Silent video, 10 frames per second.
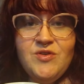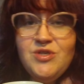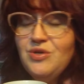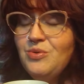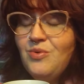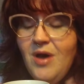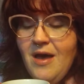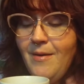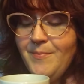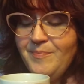you do.
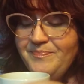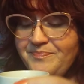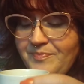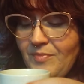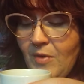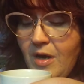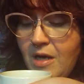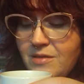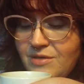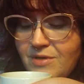Um,
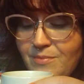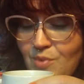also, good